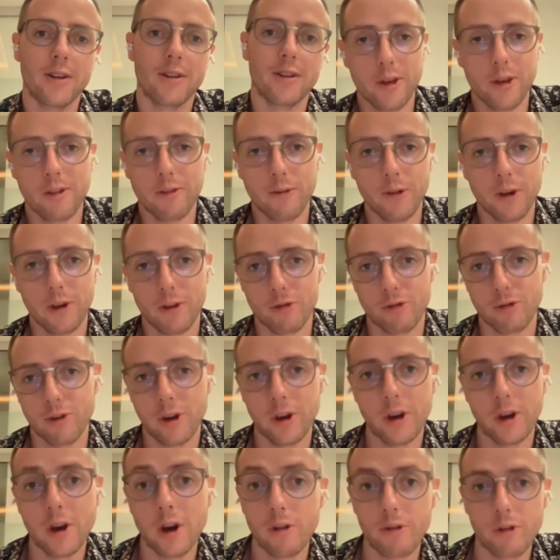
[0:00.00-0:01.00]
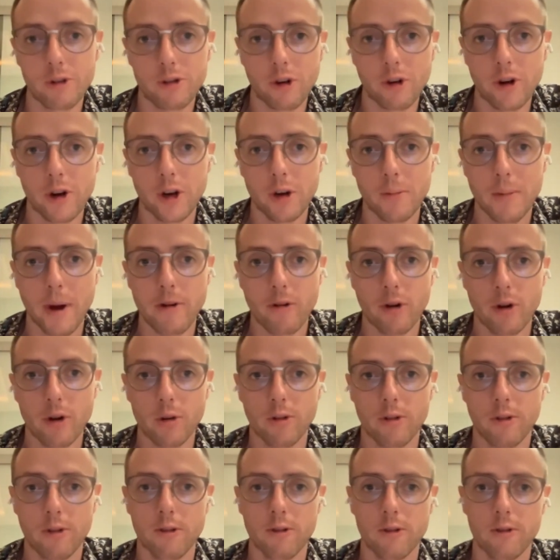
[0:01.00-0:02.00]
and this feels really good returning to my
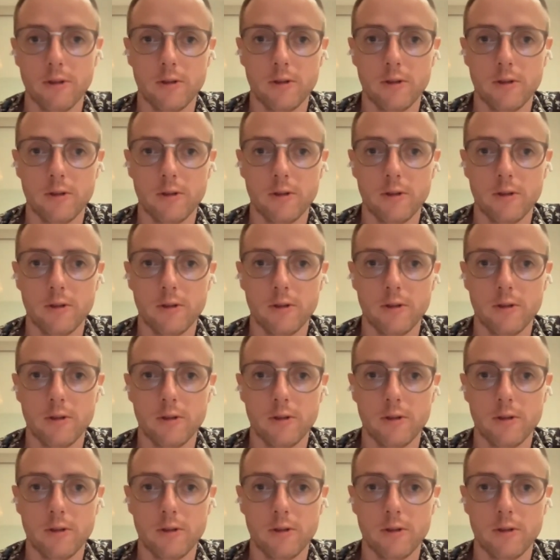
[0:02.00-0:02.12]
roots.